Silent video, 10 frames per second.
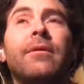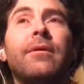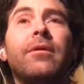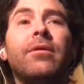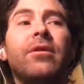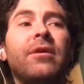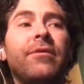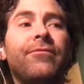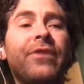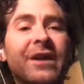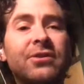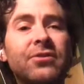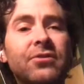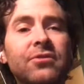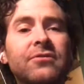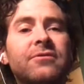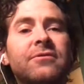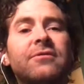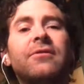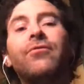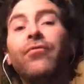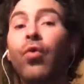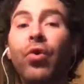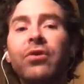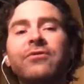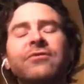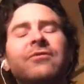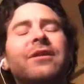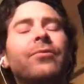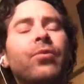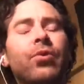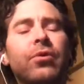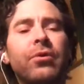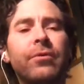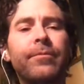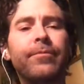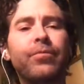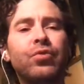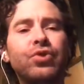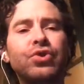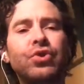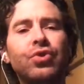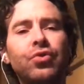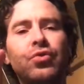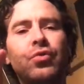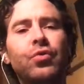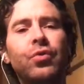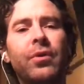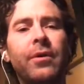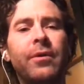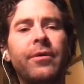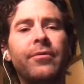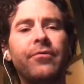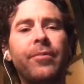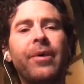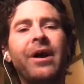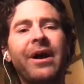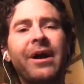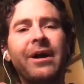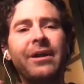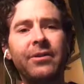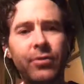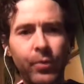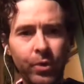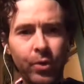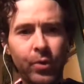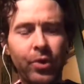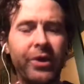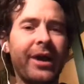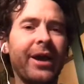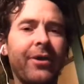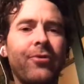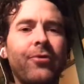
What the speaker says: the vectors, force that were pushing you from behind into where you are now,